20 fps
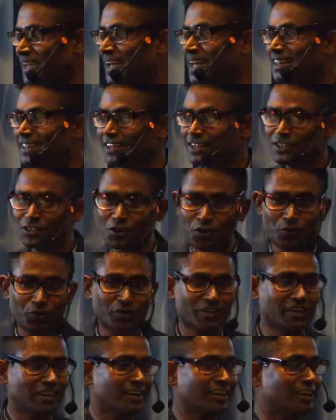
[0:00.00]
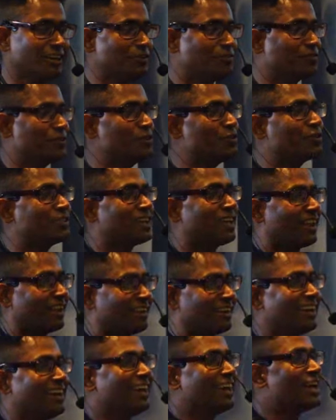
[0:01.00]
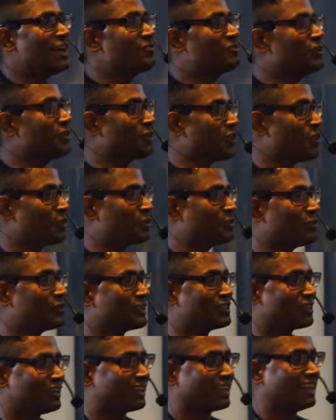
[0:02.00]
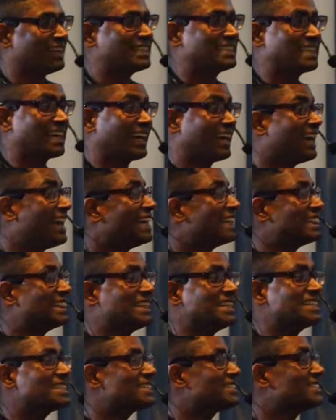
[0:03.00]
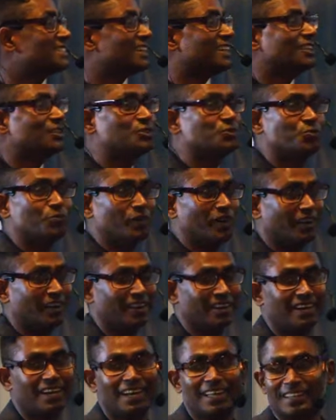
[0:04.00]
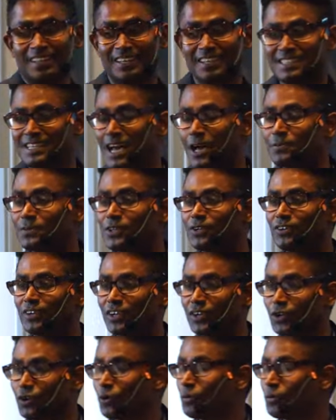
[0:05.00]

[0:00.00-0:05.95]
There is only, if you go to a journal and say, this didn't work, there is absolutely no